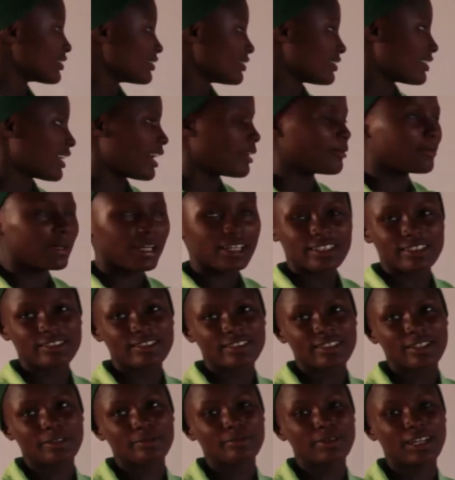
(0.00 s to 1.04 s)
Drama
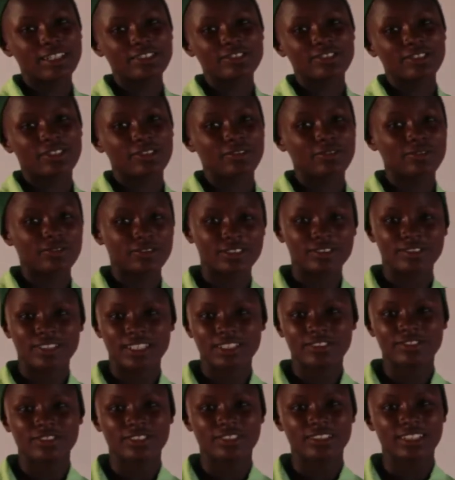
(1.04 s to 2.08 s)
is a branch of
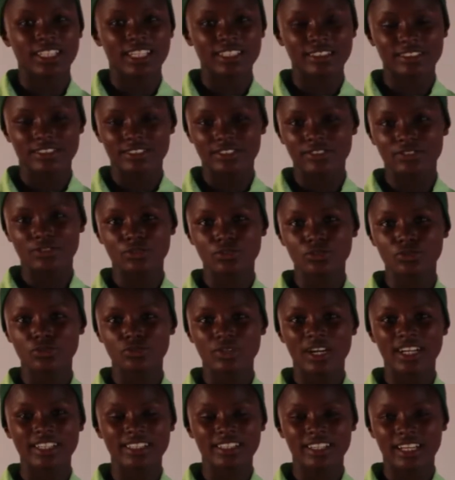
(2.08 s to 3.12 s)
literature that is
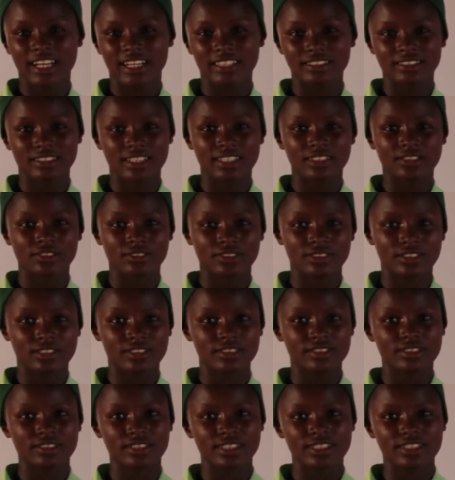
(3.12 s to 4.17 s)
usually acted on
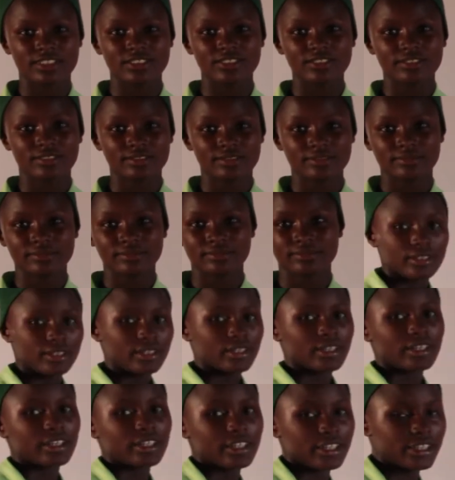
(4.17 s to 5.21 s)
a stage.
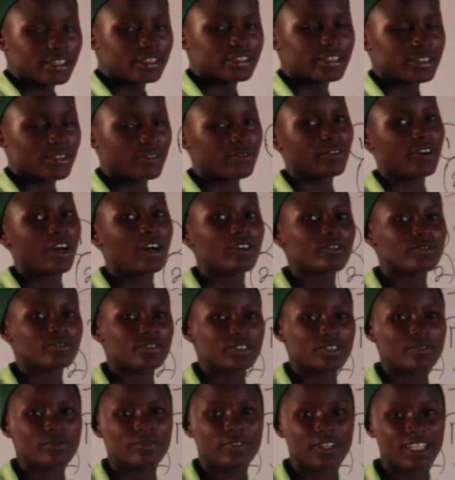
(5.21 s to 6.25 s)
It
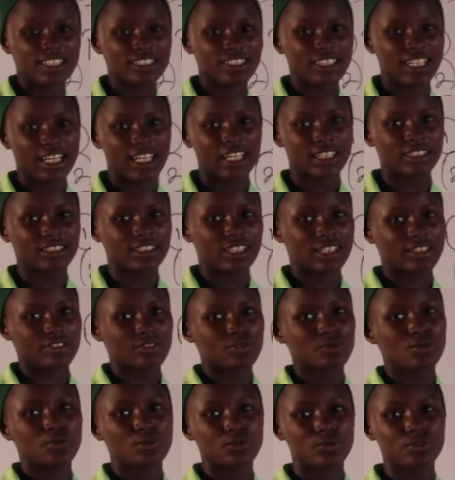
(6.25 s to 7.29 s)
involves different
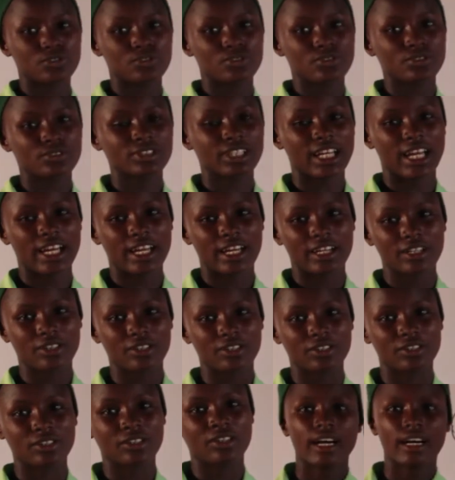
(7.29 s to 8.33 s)
characters who through
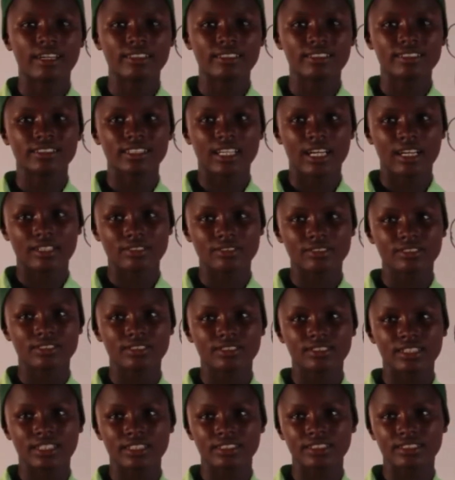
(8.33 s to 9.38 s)
dialogue carries out
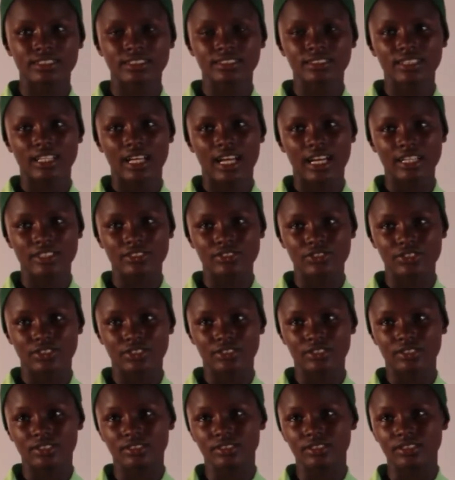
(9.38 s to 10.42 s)
certain action
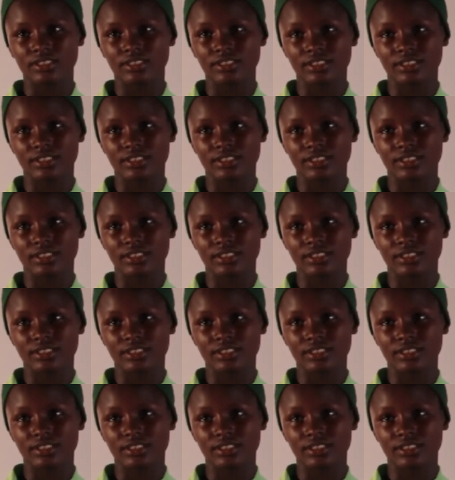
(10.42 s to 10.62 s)
on the